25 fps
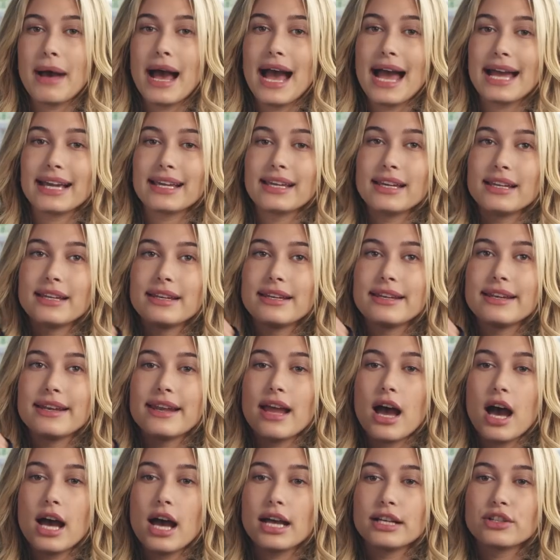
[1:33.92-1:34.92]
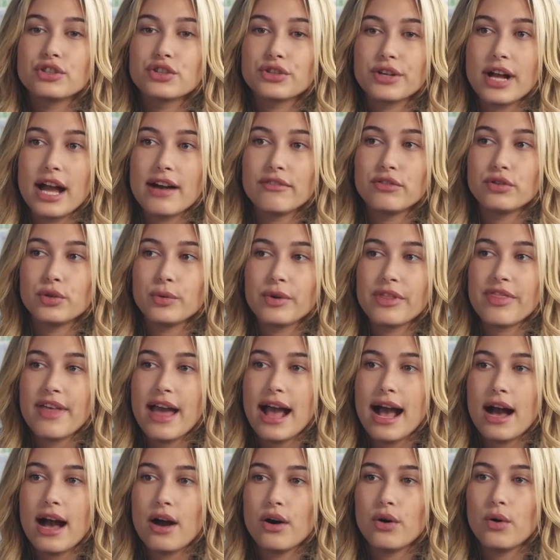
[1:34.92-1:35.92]
I cannot travel
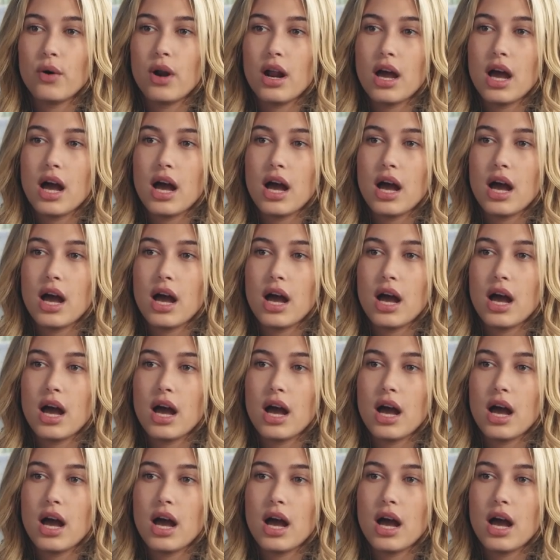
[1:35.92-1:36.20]
without